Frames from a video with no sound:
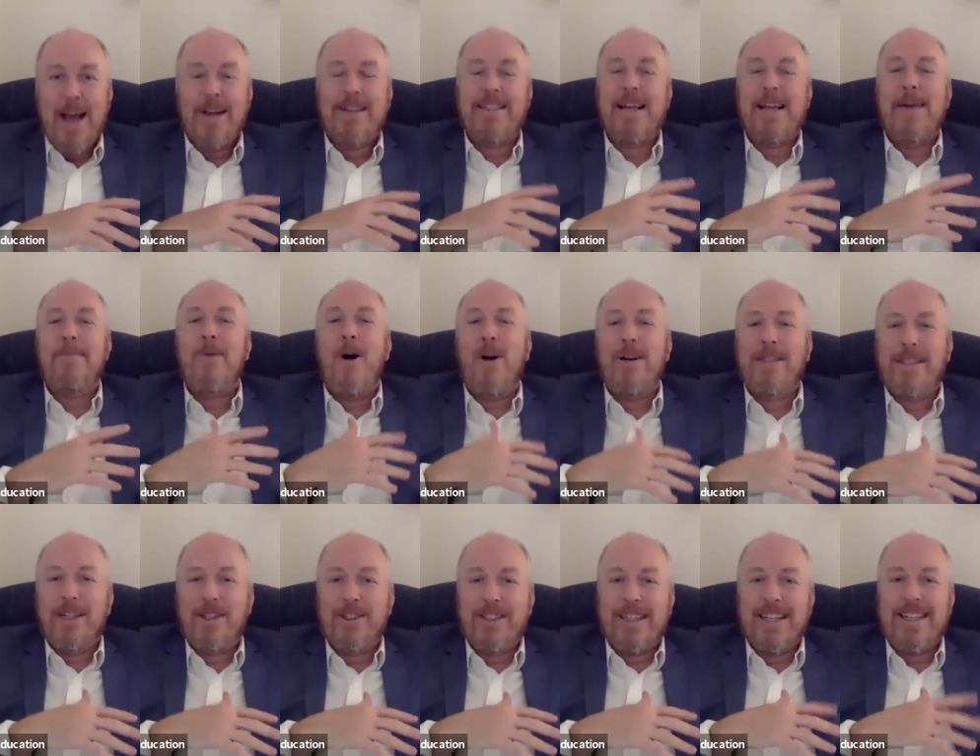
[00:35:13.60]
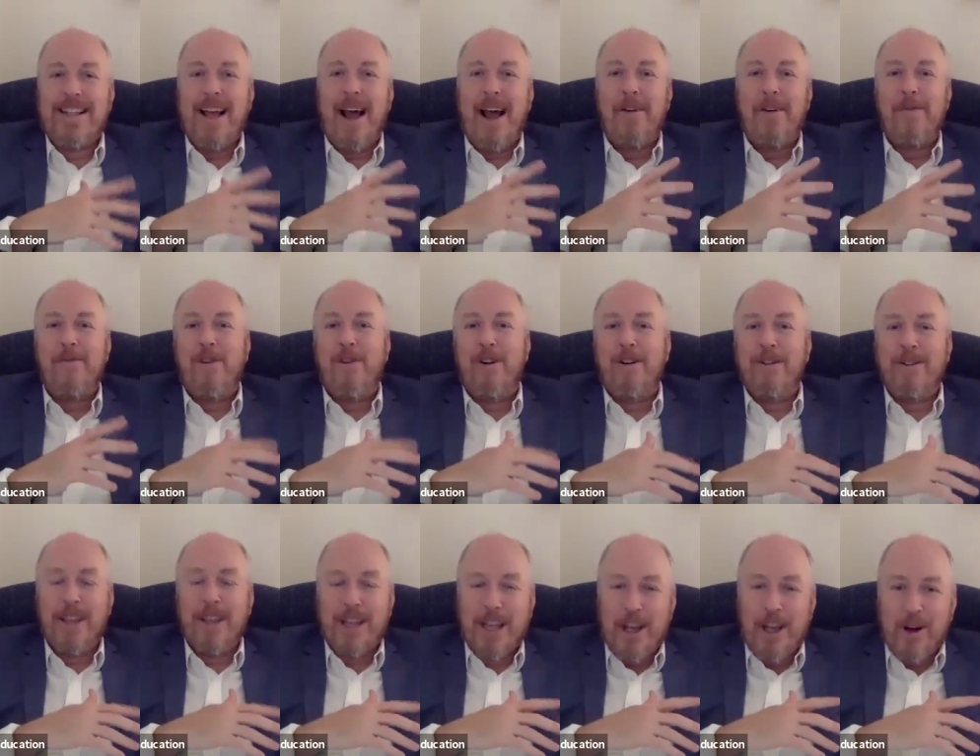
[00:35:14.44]
Because I'm always interested in, uh,
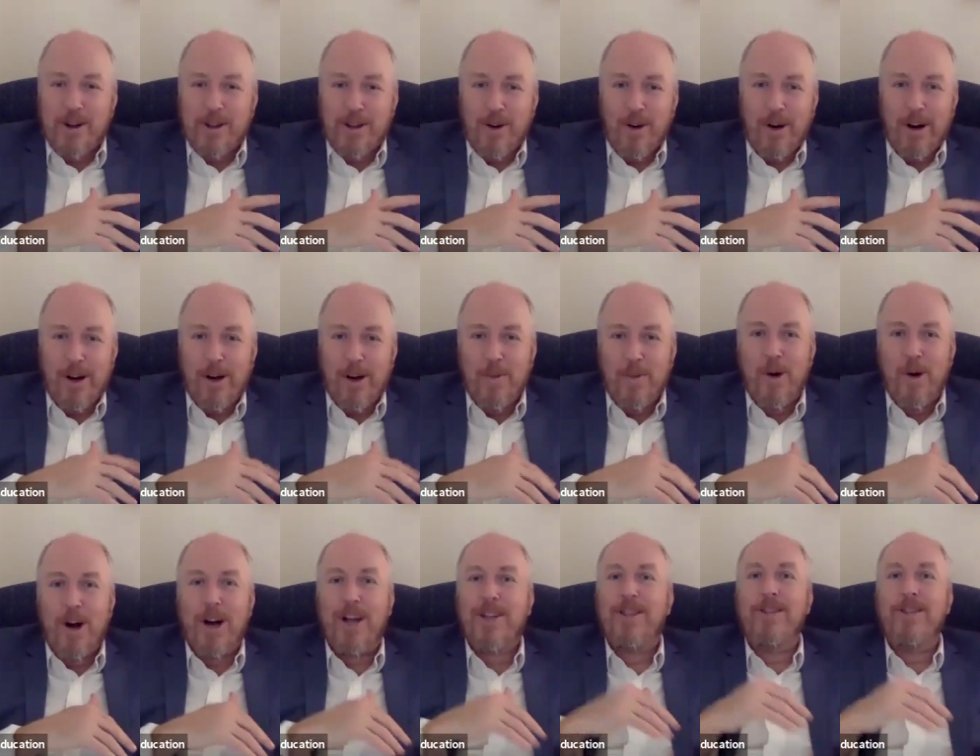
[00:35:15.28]
for the curatorial work,